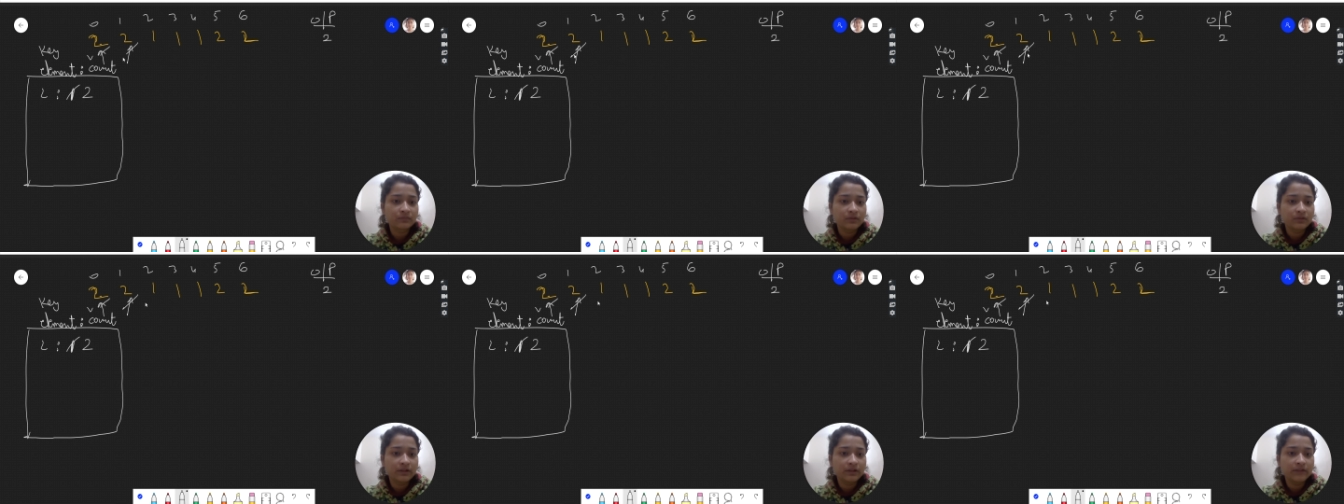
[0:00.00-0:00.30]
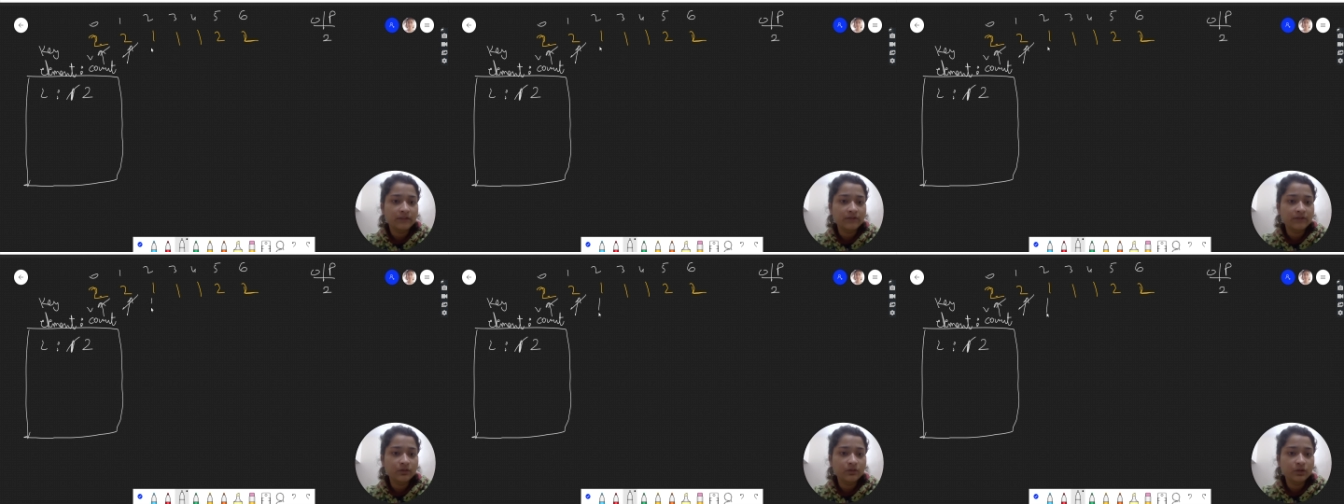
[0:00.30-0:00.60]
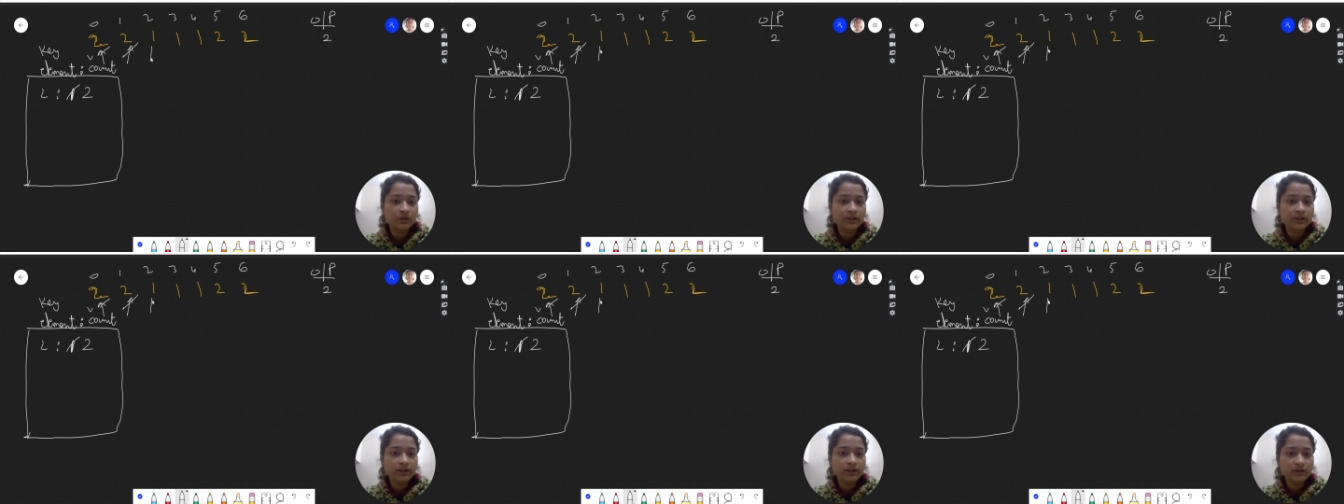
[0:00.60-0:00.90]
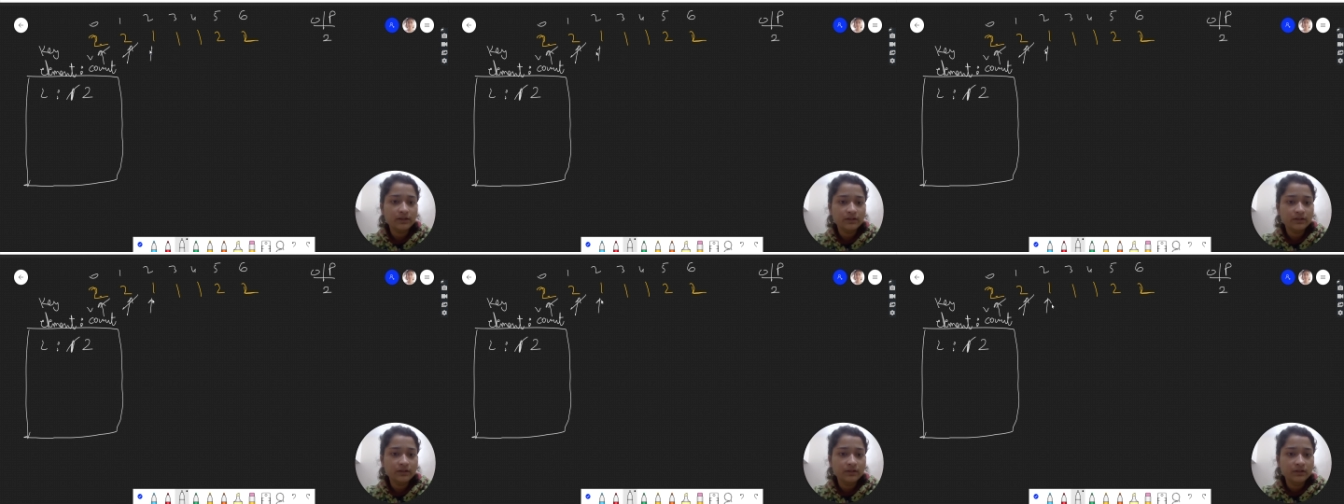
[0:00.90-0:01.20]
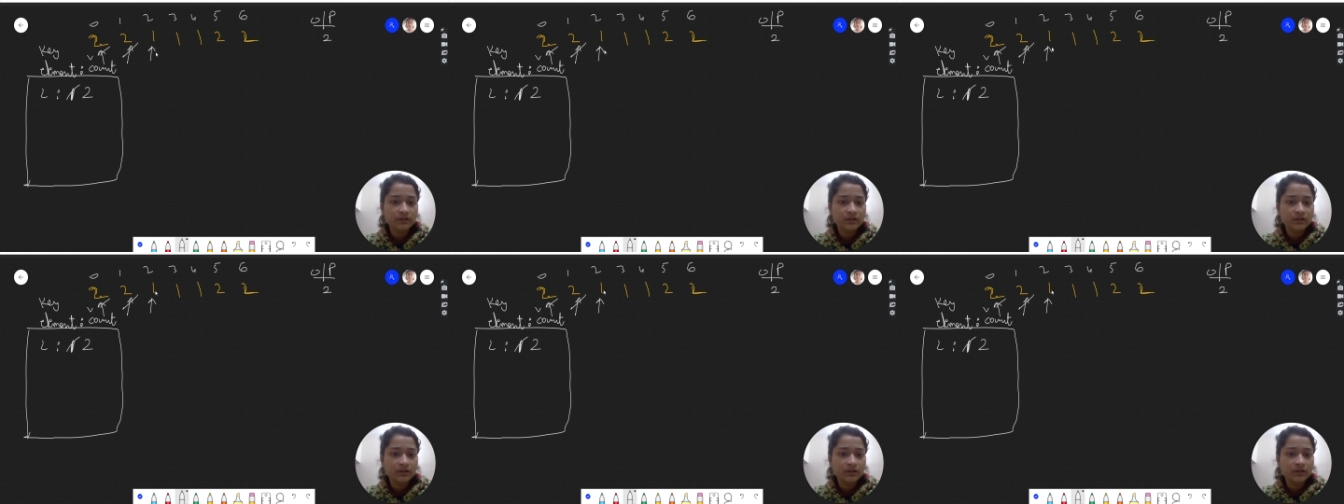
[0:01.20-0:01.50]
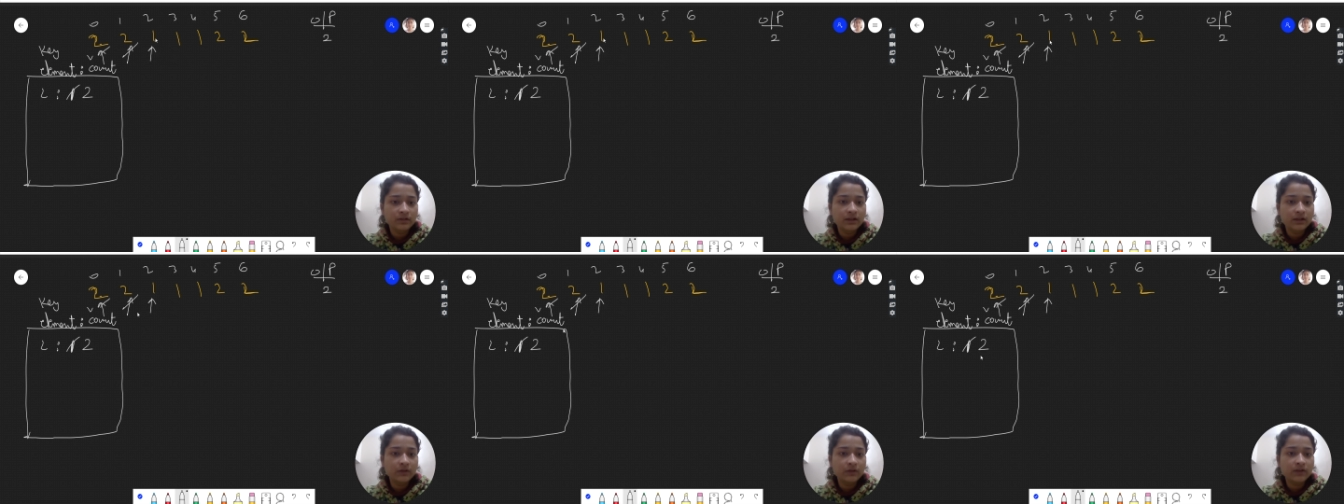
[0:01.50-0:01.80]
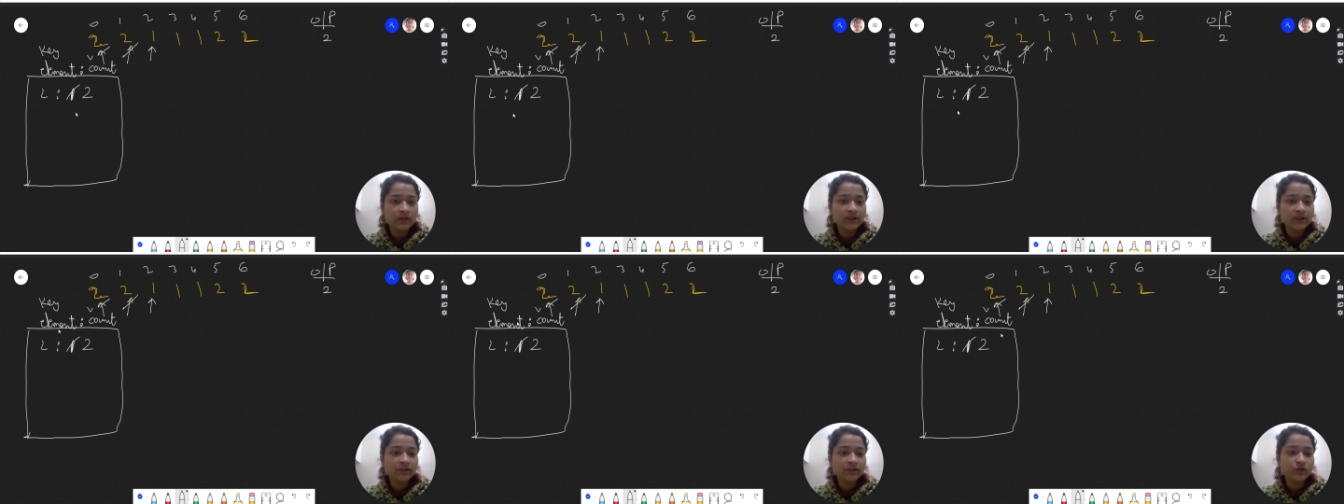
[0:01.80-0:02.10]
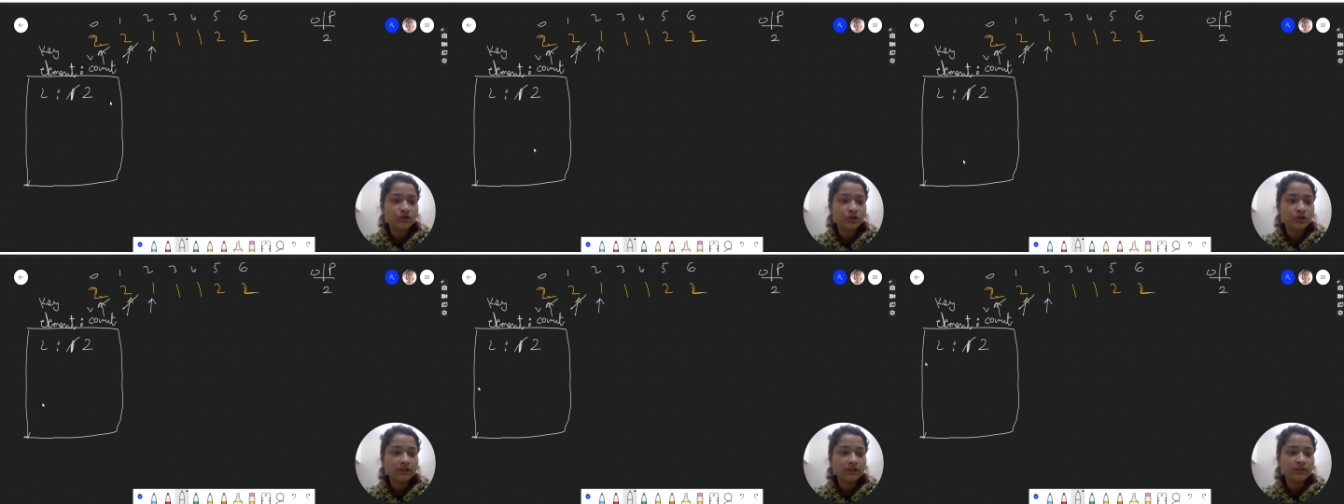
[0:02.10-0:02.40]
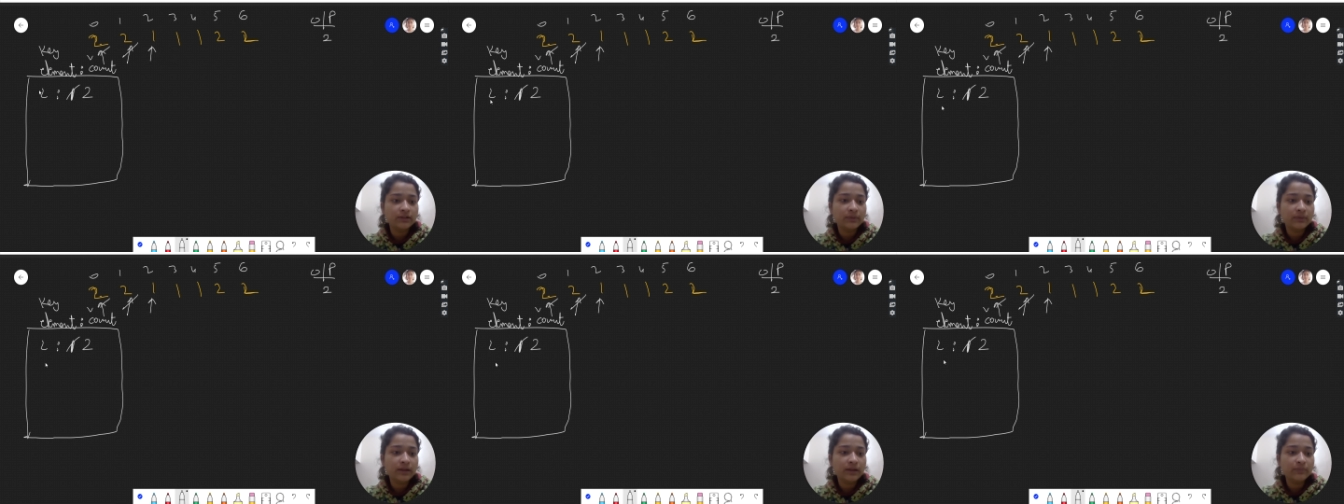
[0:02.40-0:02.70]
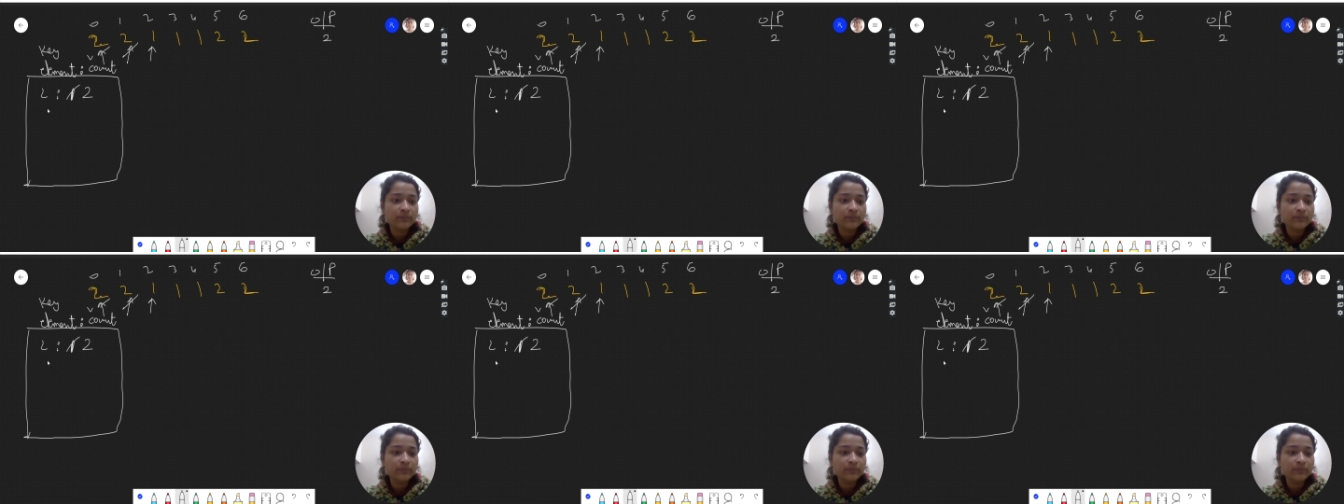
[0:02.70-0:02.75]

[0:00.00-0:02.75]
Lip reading: Then we go ahead. Now 1 is not in the map.